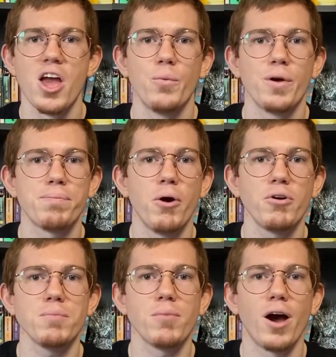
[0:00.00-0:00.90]
with
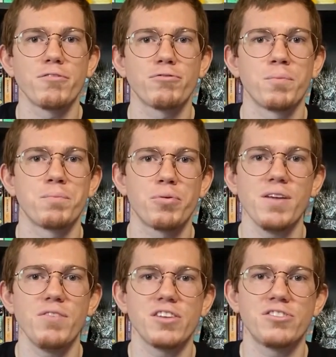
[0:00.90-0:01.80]
Pokemon from
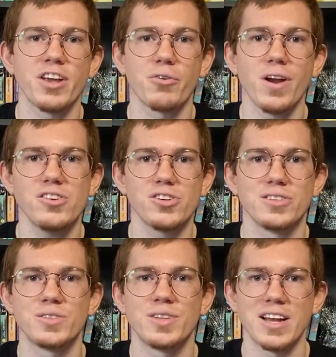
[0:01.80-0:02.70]
previous
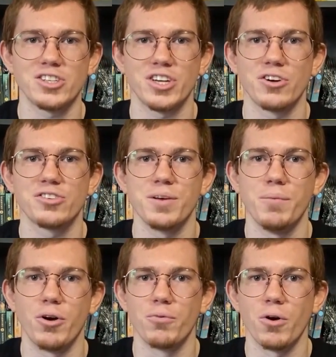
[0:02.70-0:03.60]
generations that share
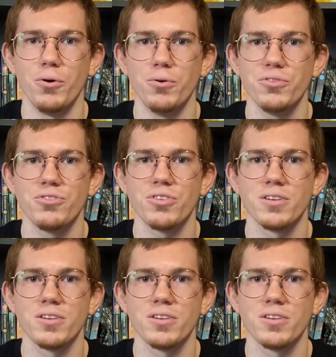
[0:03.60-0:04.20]
similar roles.